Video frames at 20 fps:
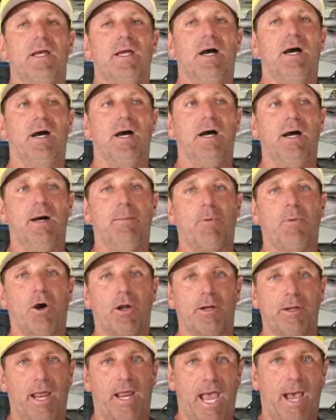
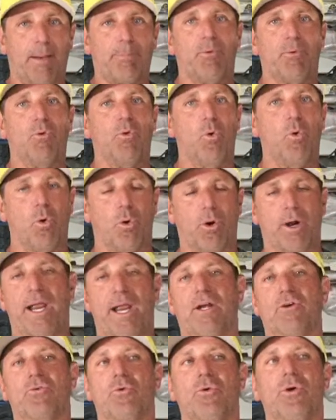on Apple or
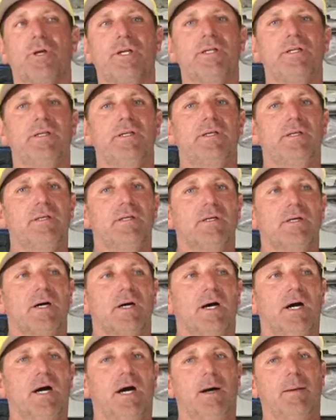Android.
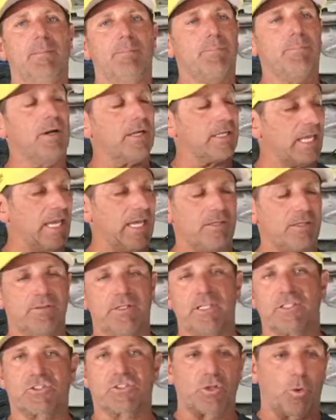Again,
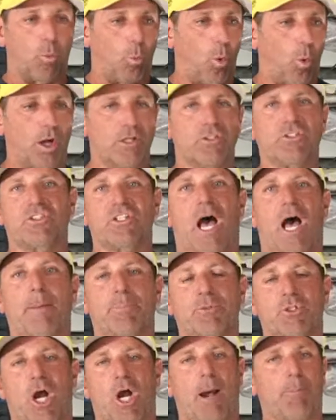it's the
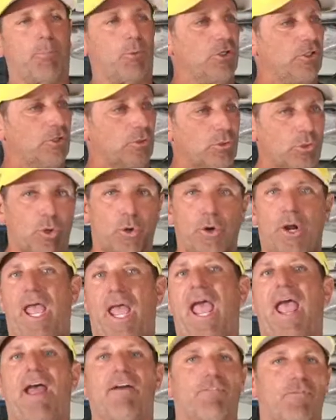one-stop shop where you learn
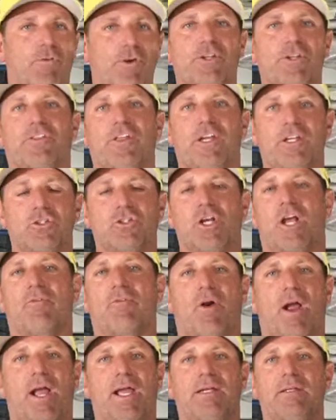everything
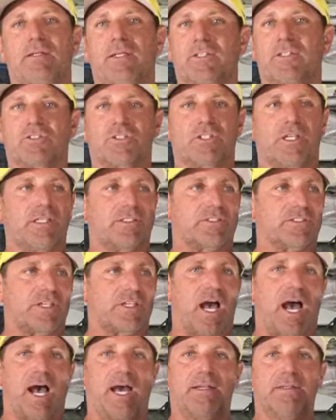GenRight. It's
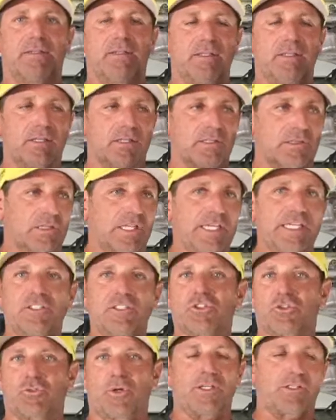got
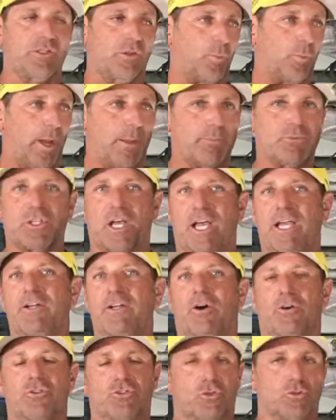links straight to the
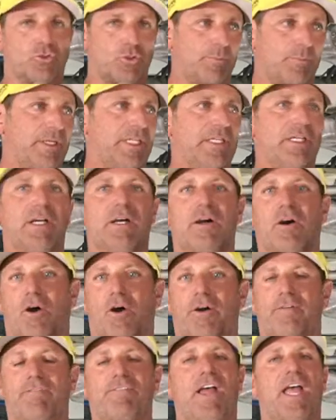website, our social media,
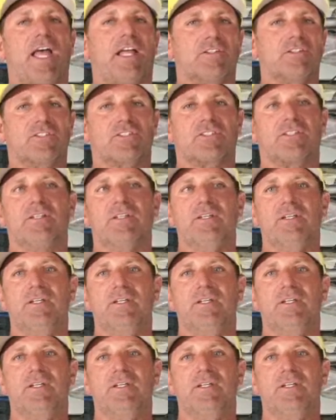our events.